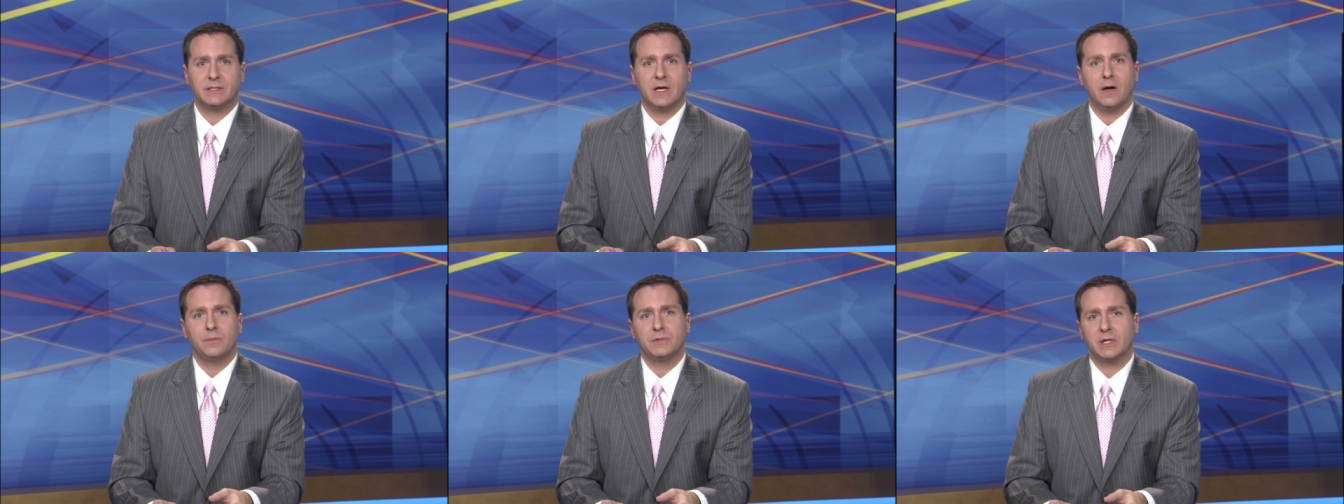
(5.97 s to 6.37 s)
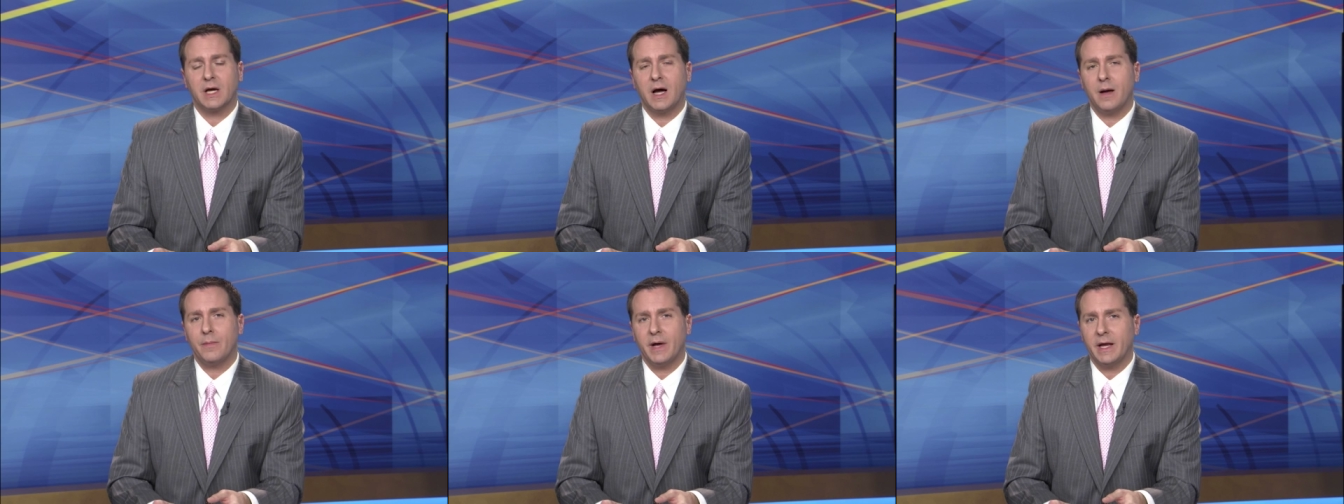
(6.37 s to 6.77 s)
help to
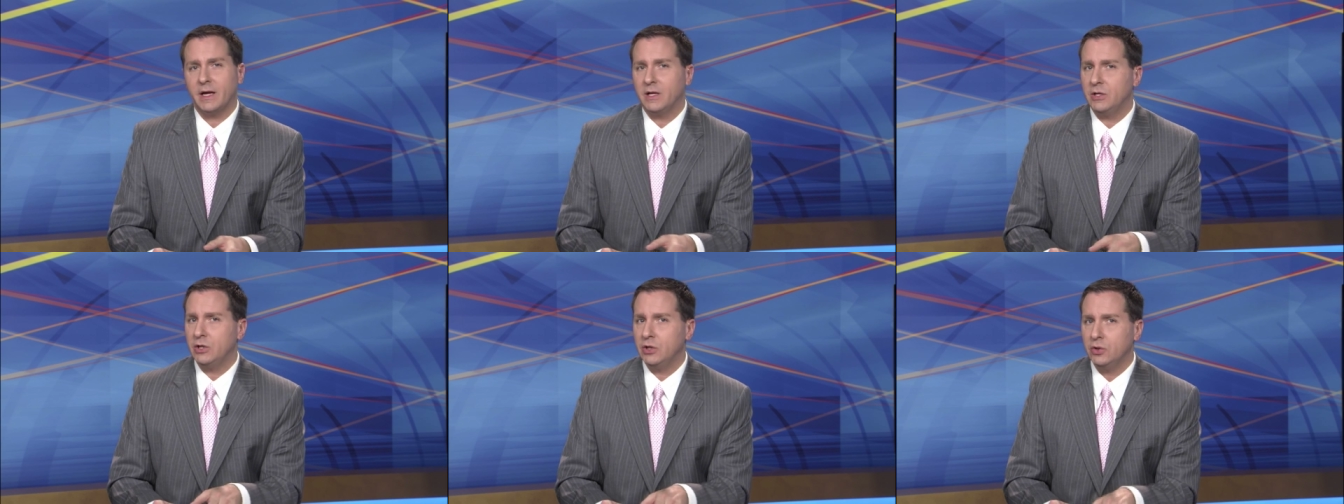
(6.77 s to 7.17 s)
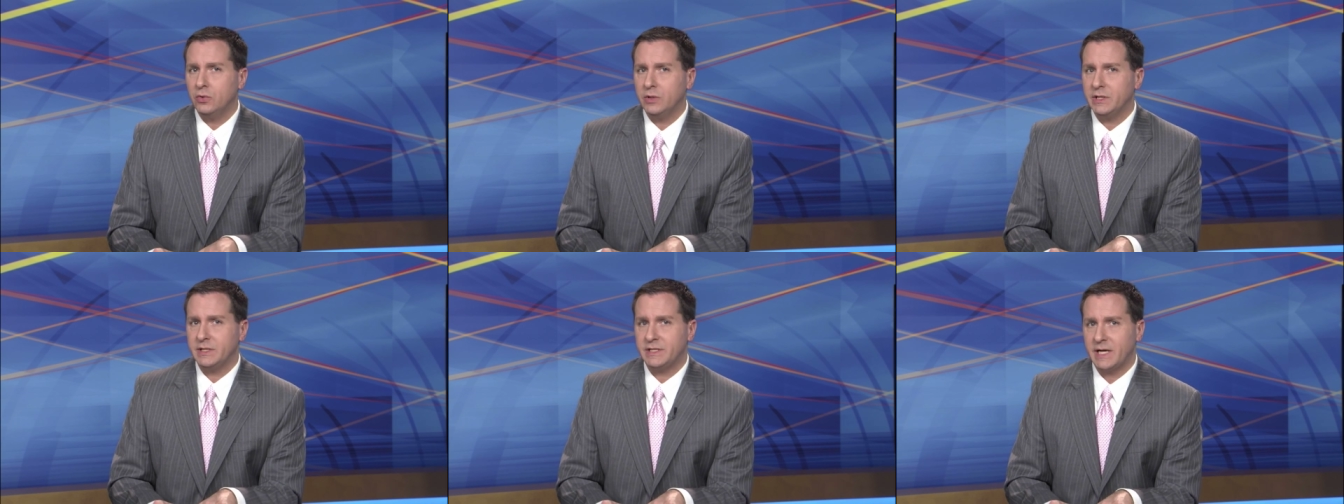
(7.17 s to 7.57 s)
combat a new
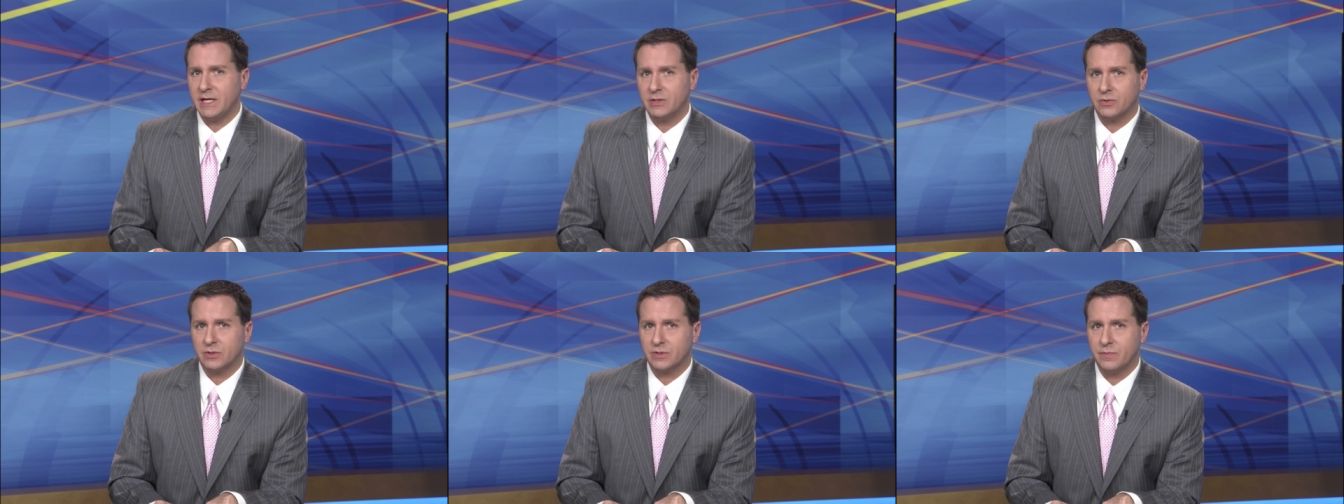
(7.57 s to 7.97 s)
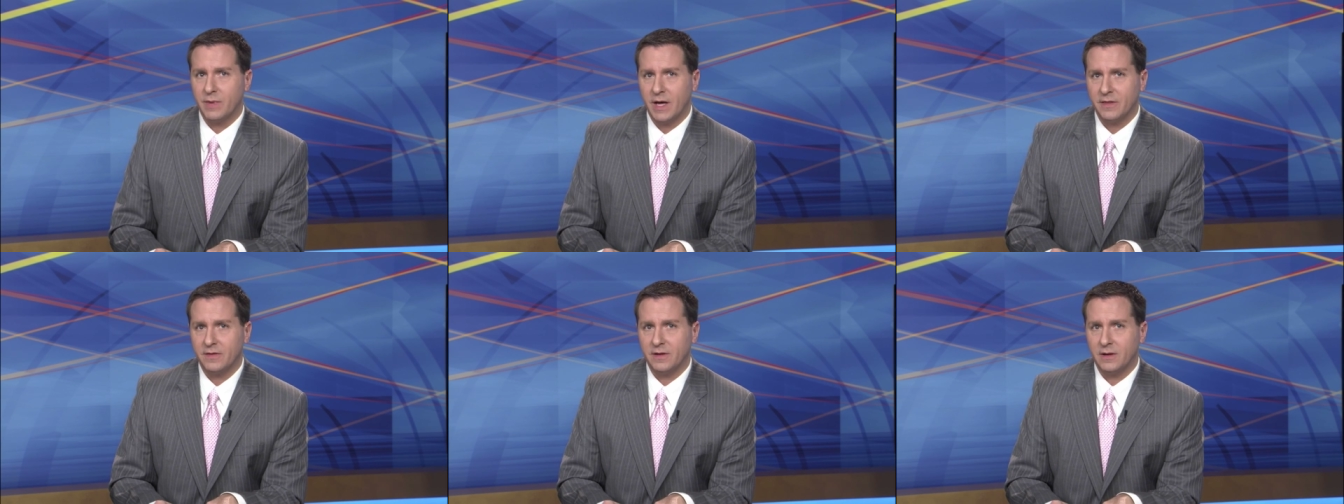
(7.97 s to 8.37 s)
and dangerous
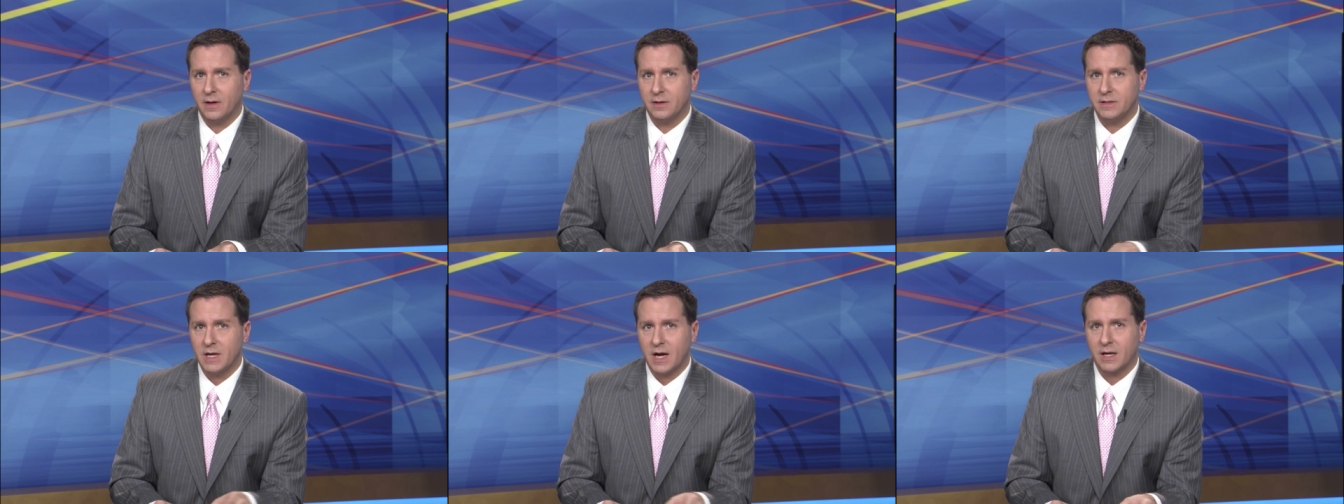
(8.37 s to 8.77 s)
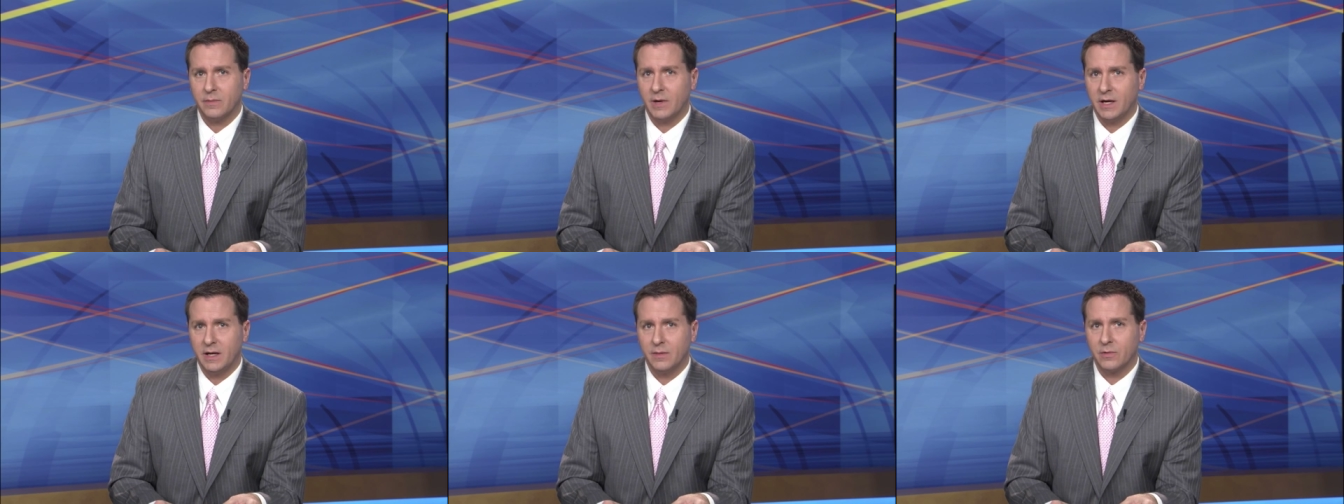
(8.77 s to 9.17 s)
method
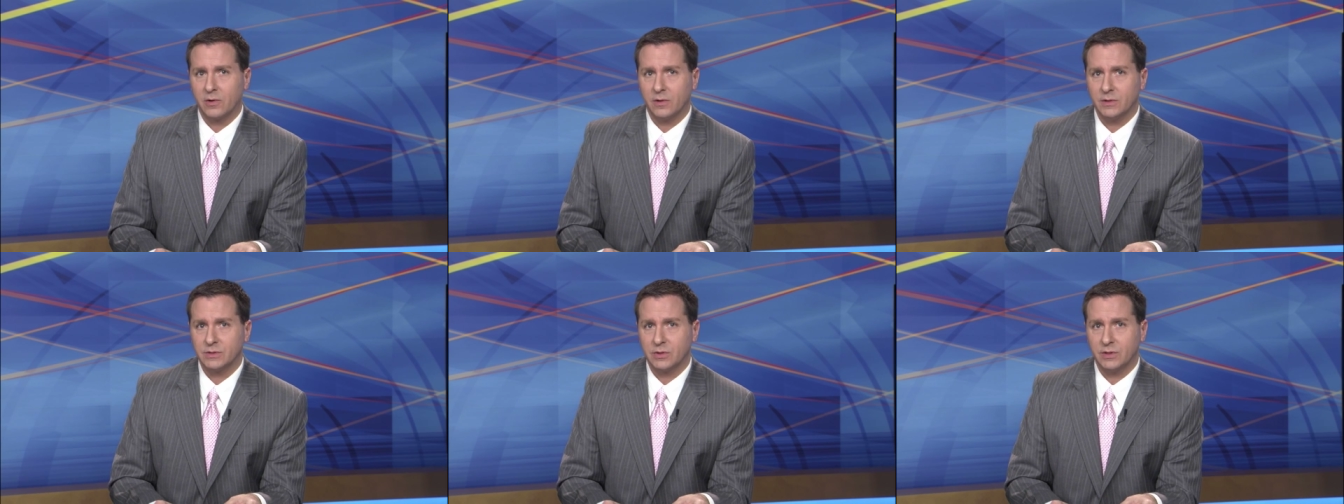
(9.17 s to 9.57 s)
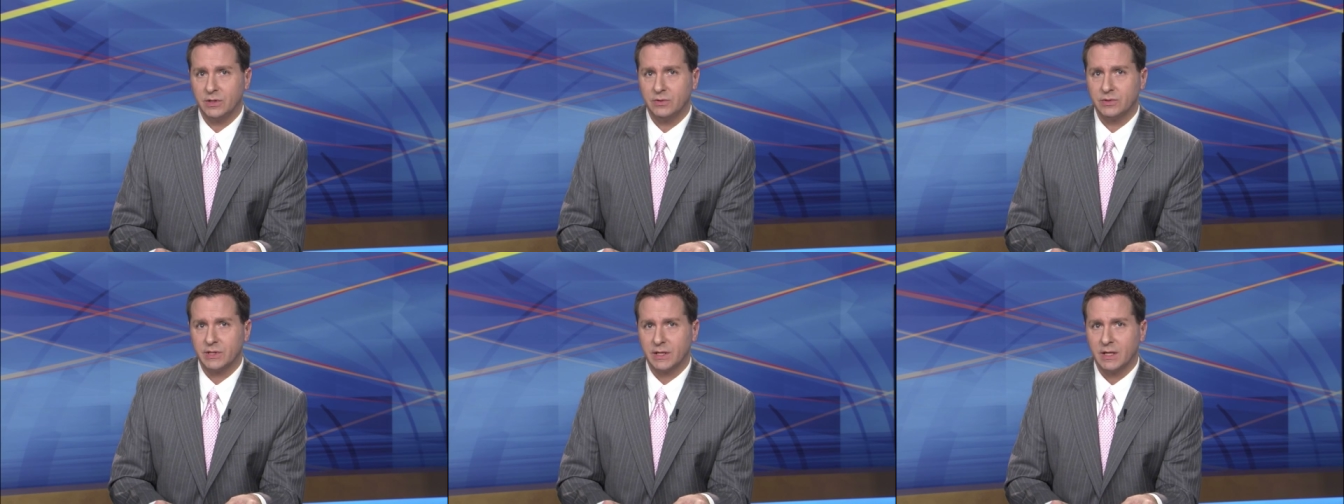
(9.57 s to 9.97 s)
undocumented immigrants are
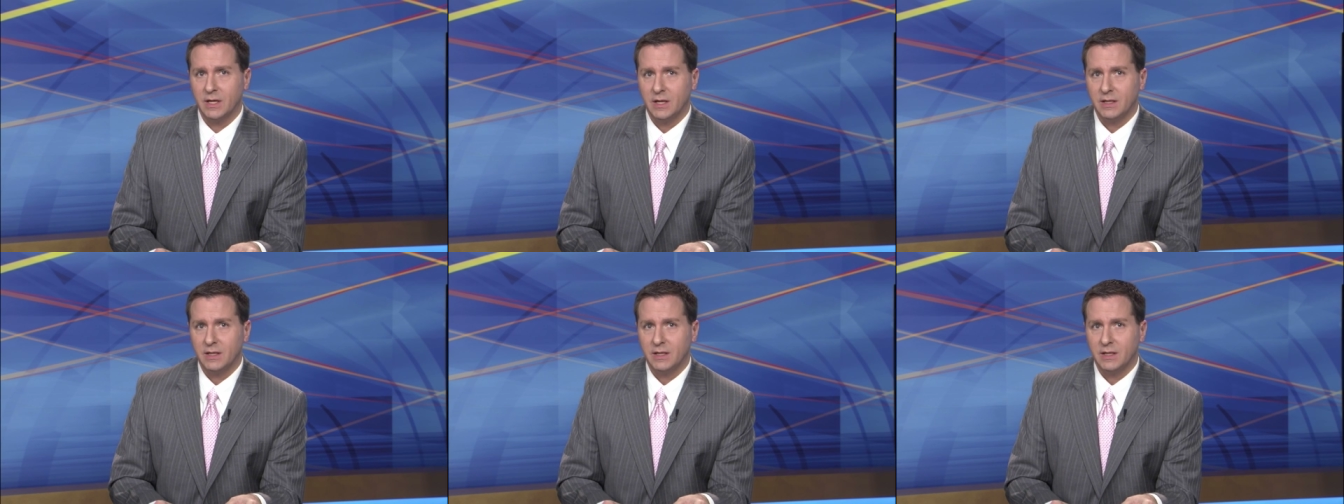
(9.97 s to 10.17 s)
using